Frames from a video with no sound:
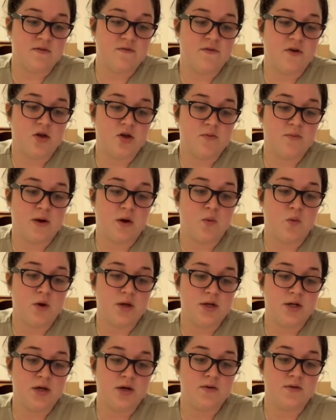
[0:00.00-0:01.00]
followed by
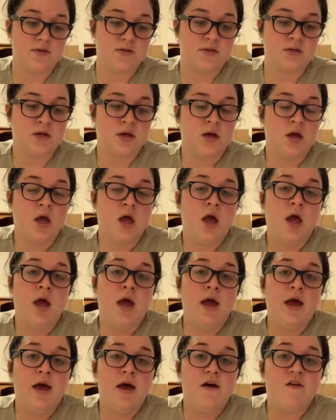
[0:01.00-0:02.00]
1 dose
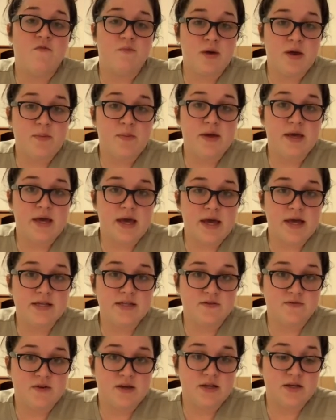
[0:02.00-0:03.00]
of
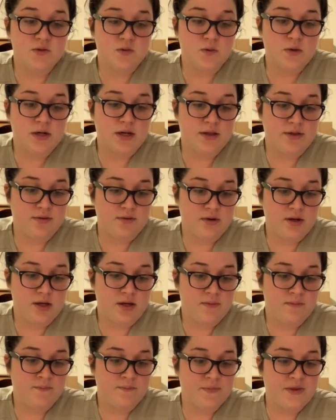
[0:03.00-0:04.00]

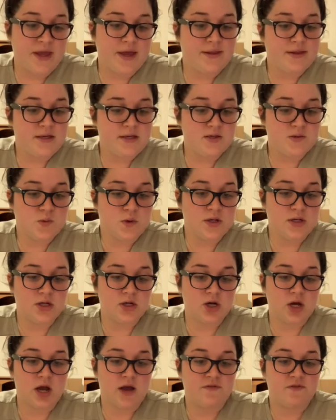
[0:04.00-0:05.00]
PPSV23, at least 1
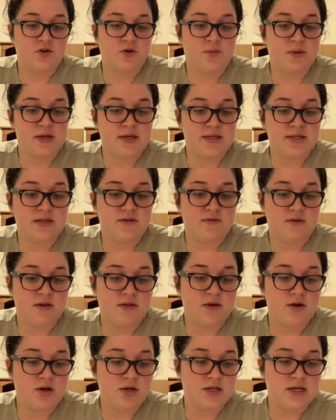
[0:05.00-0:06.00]
year after
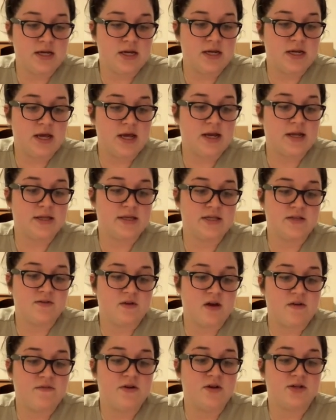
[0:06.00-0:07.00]
PCV13 and at least
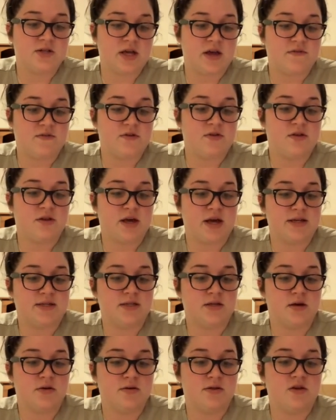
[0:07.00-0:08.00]
5 years after the last
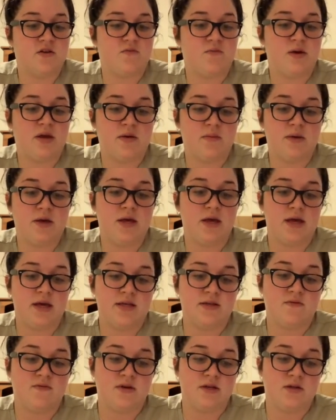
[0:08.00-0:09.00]
dose of
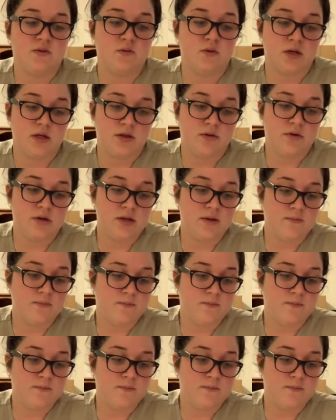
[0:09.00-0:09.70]
PPSV23.